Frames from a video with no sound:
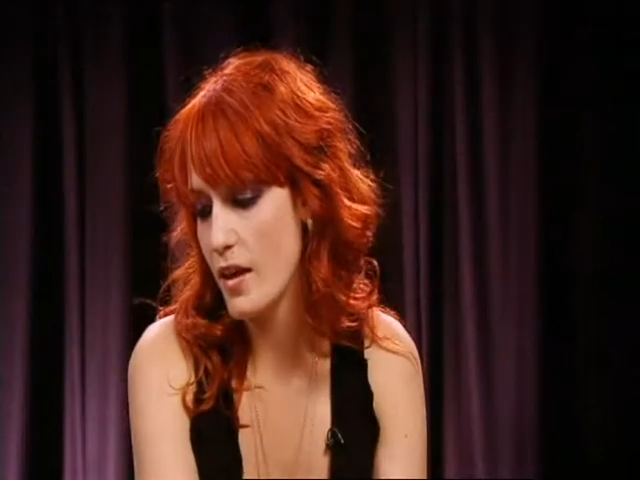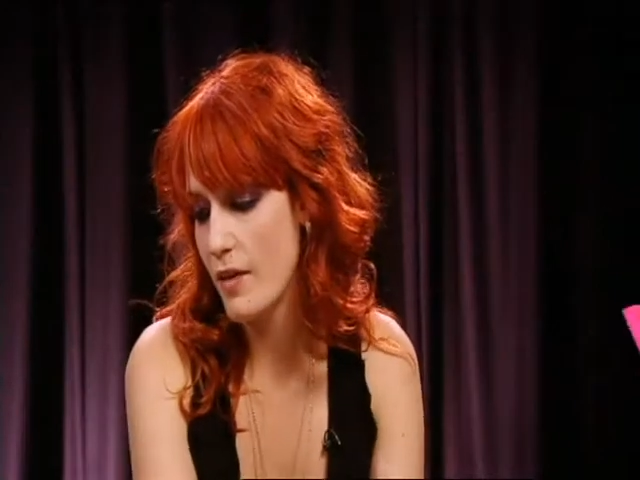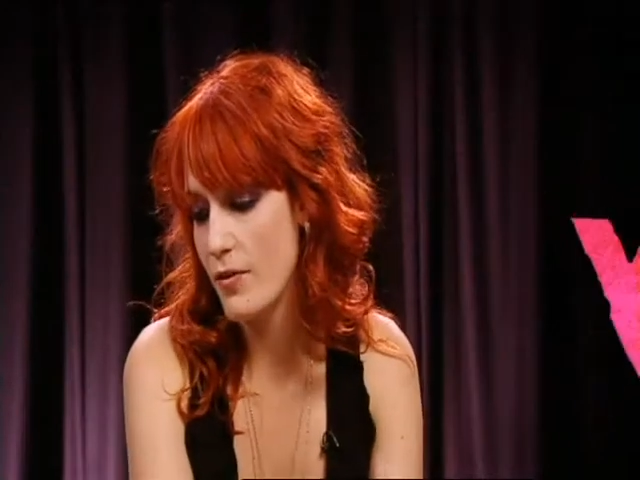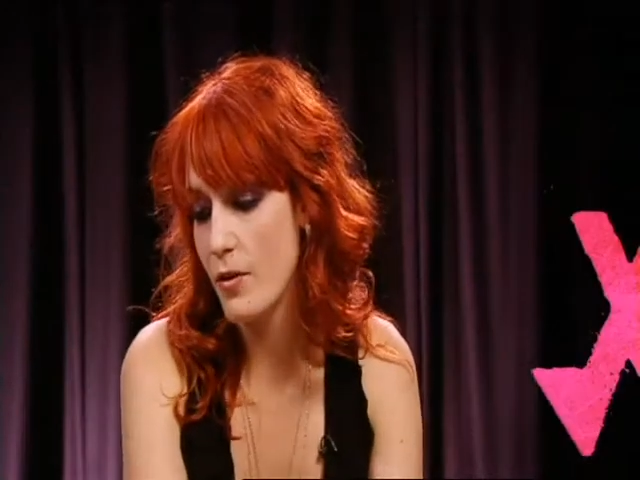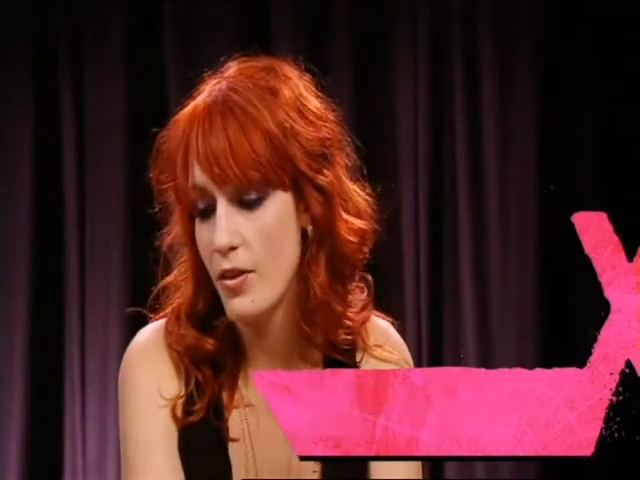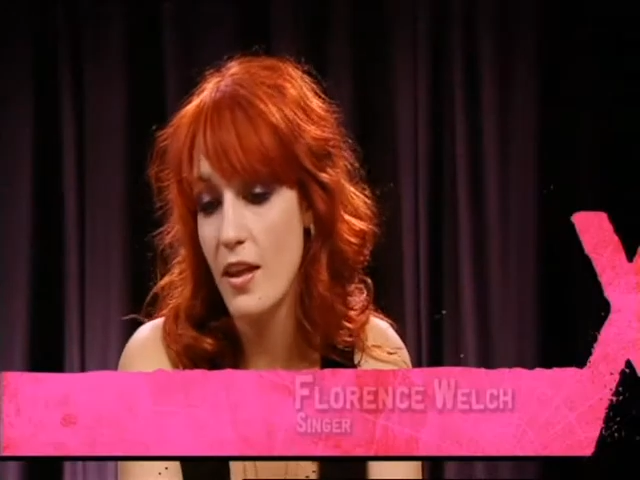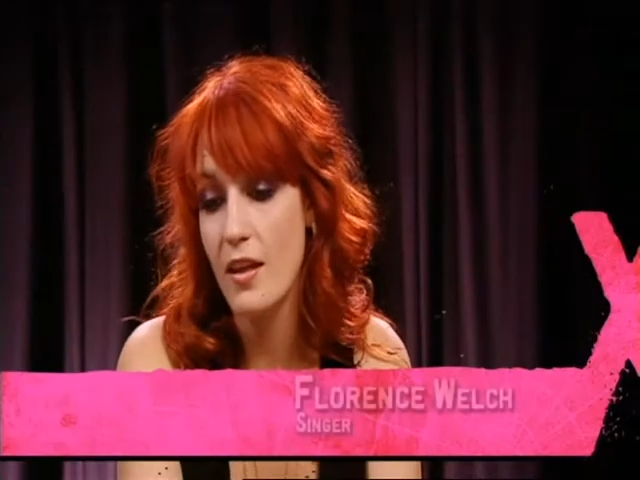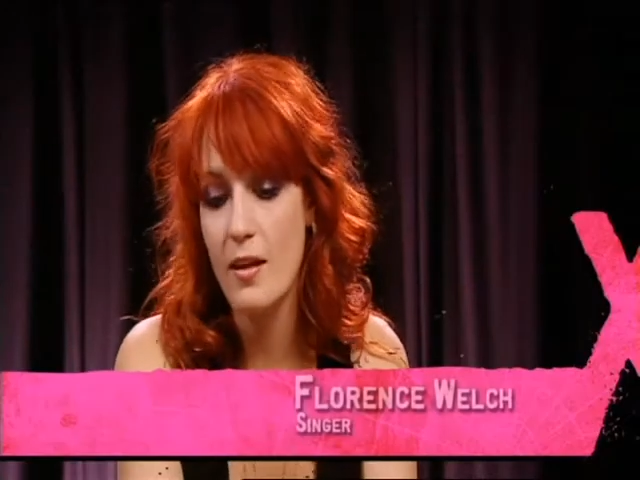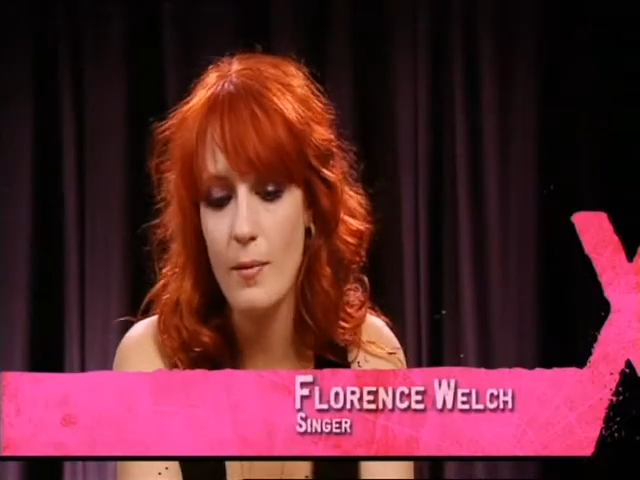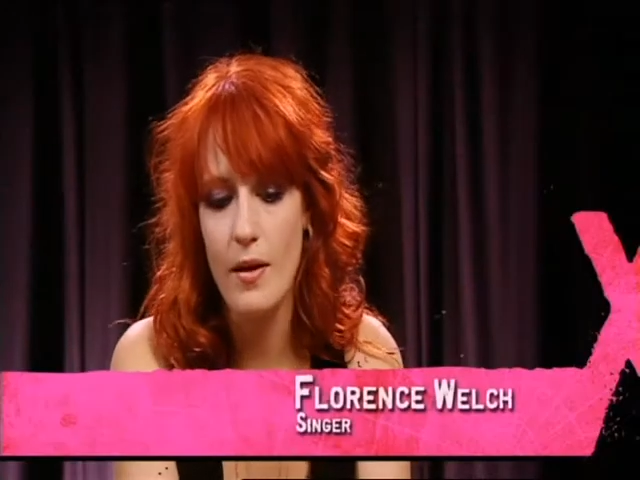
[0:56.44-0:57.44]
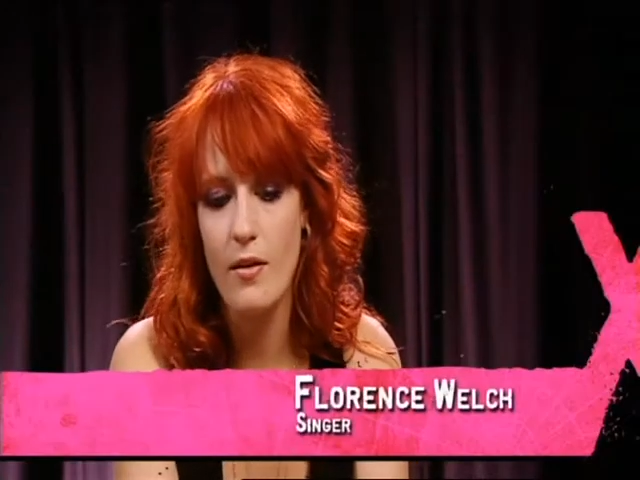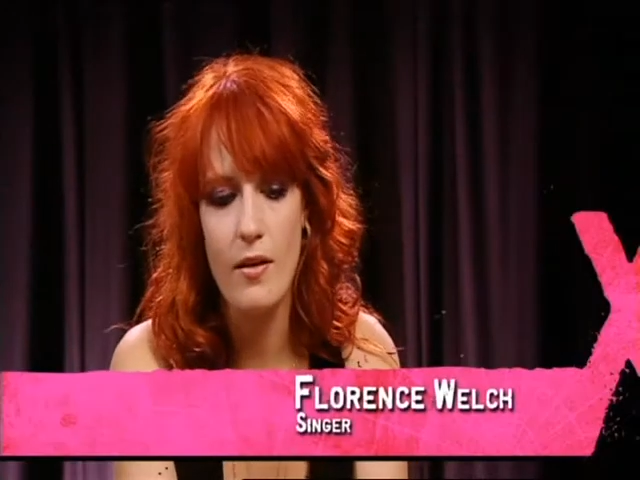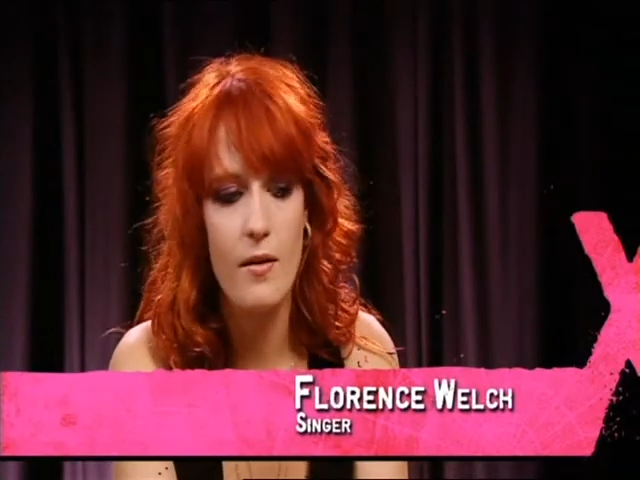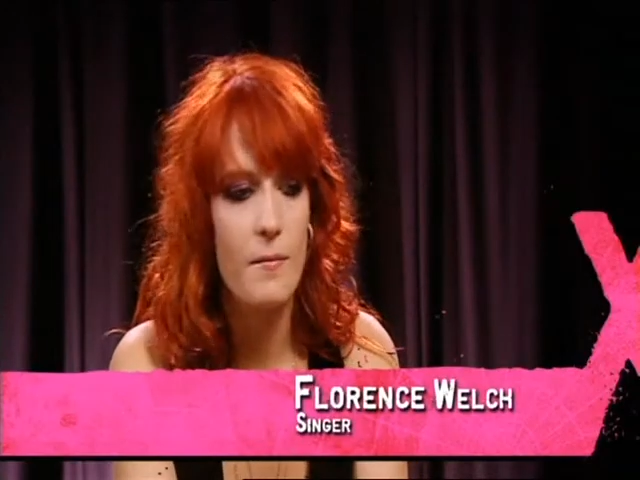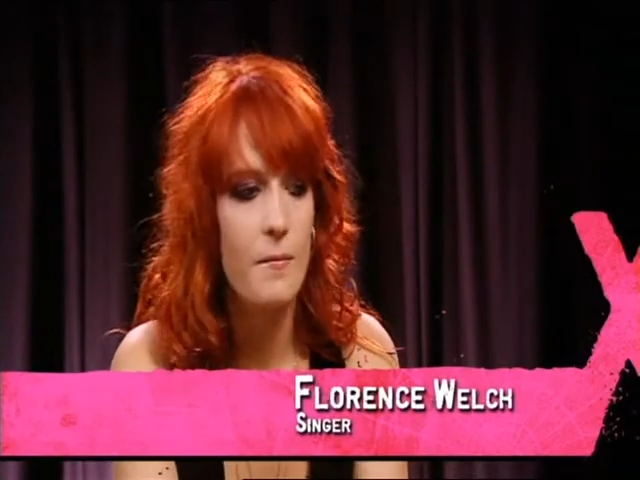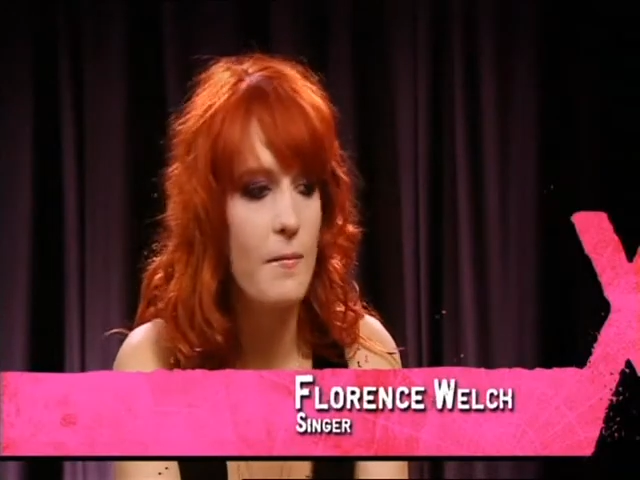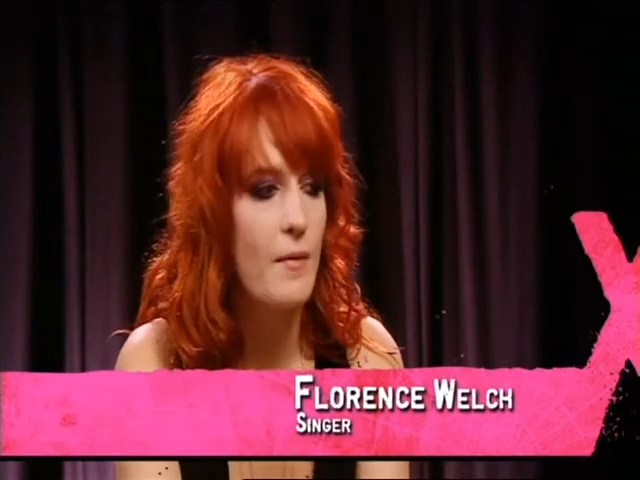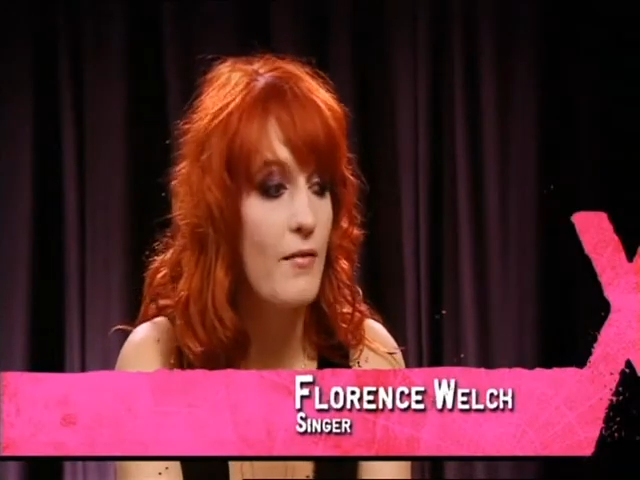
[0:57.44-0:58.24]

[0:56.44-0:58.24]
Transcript: If you're thinking about um,